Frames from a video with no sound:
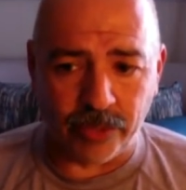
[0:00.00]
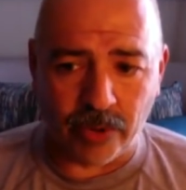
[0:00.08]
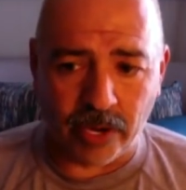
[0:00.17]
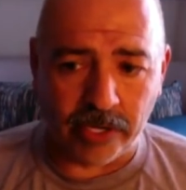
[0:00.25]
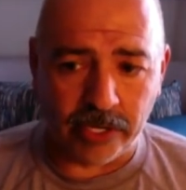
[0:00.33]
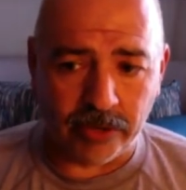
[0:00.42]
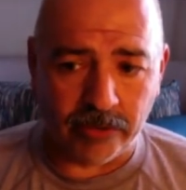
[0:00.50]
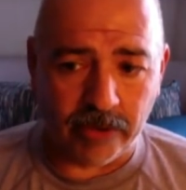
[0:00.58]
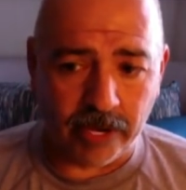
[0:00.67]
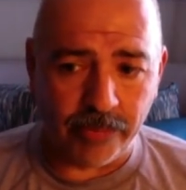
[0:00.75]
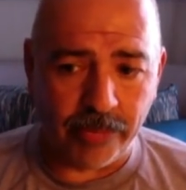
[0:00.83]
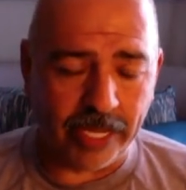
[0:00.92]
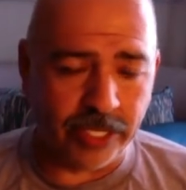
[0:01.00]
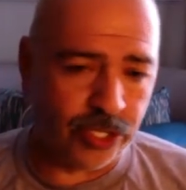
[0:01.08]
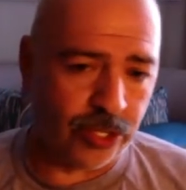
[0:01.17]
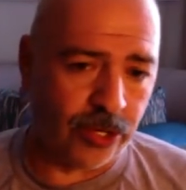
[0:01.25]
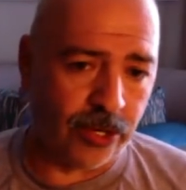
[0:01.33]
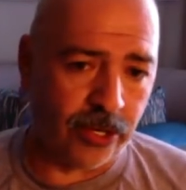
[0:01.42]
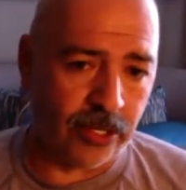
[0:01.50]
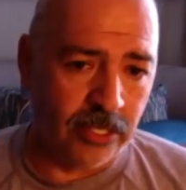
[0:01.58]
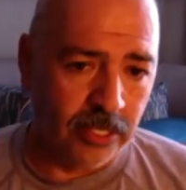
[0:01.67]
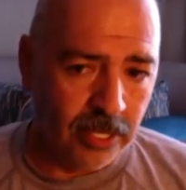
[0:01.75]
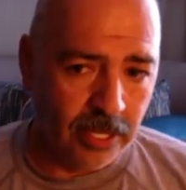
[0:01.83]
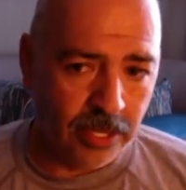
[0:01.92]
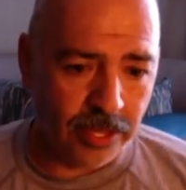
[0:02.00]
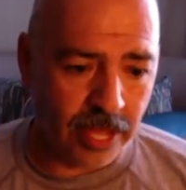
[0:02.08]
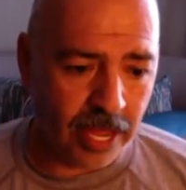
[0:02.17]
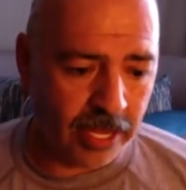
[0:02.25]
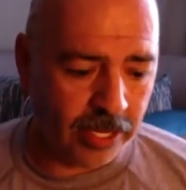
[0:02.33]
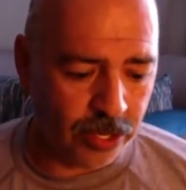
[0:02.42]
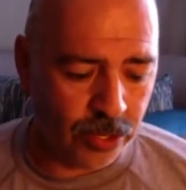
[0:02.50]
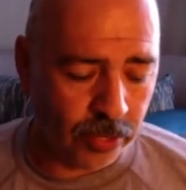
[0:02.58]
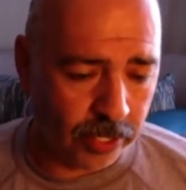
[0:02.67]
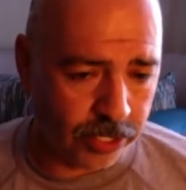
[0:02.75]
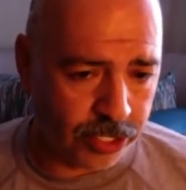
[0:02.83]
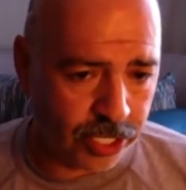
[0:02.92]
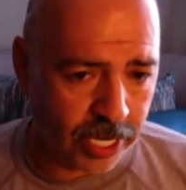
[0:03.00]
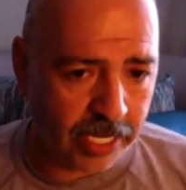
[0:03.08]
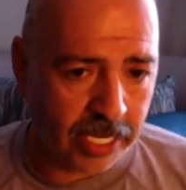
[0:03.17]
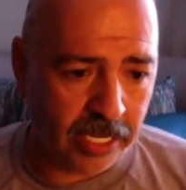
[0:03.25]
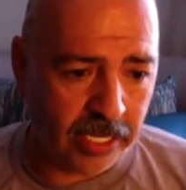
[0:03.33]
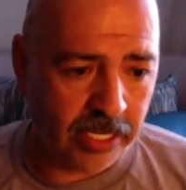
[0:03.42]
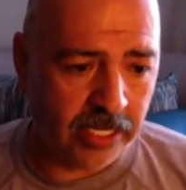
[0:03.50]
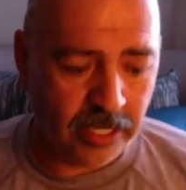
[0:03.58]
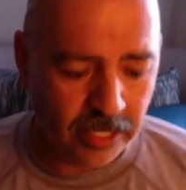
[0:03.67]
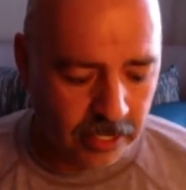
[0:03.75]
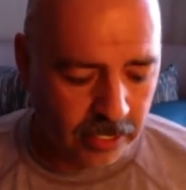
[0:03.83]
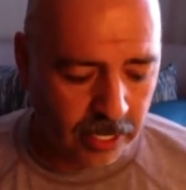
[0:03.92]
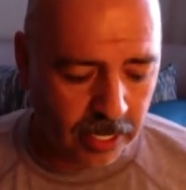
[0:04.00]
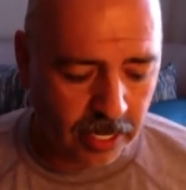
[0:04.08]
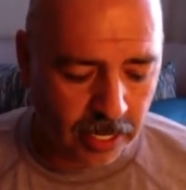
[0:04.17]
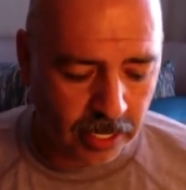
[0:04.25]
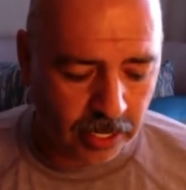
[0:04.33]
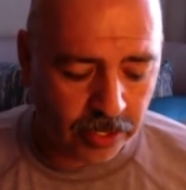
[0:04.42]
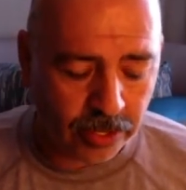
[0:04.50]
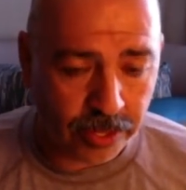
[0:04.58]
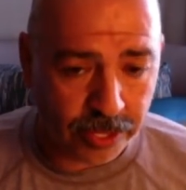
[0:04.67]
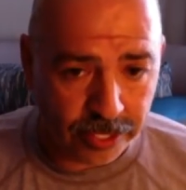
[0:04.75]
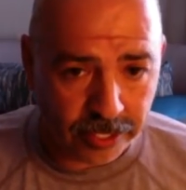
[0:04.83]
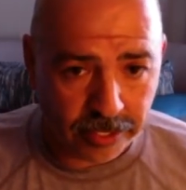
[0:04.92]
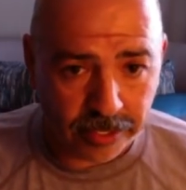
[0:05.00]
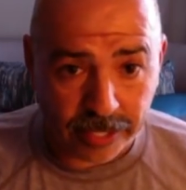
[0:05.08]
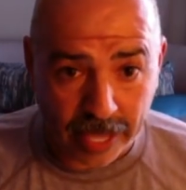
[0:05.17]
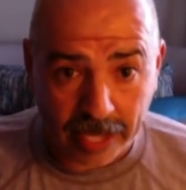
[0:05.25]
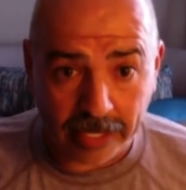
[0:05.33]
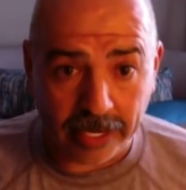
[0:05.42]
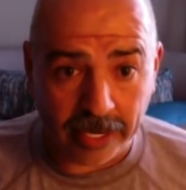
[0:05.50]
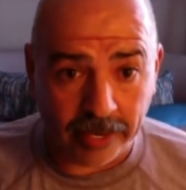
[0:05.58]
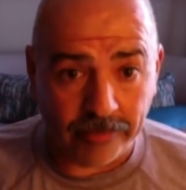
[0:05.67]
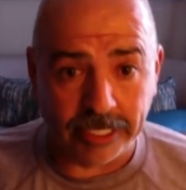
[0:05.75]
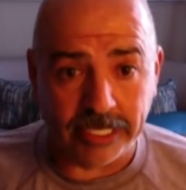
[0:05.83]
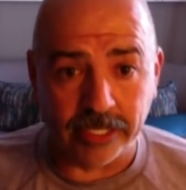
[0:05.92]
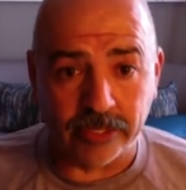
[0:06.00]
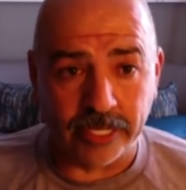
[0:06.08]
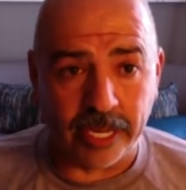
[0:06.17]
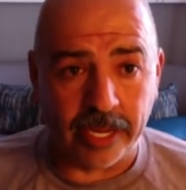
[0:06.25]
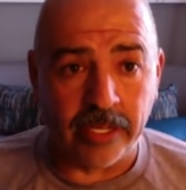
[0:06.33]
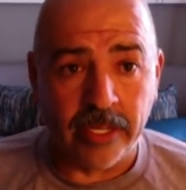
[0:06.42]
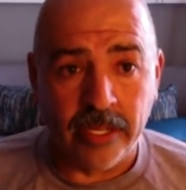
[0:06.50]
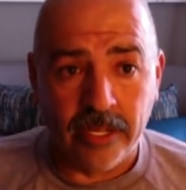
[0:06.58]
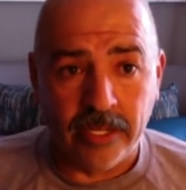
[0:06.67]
You want to make sure that you are checking that every single day.